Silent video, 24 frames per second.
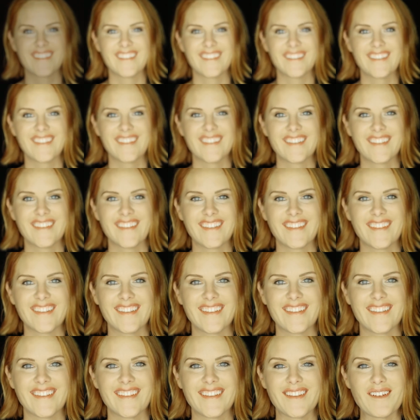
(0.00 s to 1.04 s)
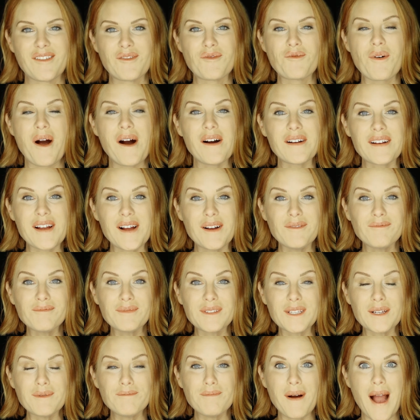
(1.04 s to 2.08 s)
Liz Medley.
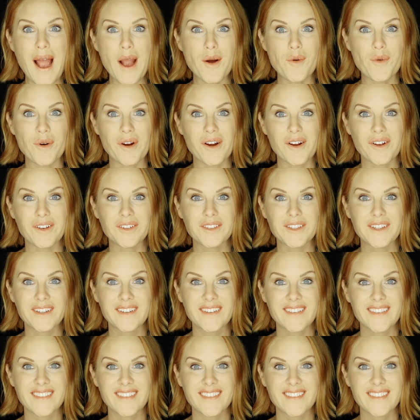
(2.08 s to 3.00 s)
Welcome to my world.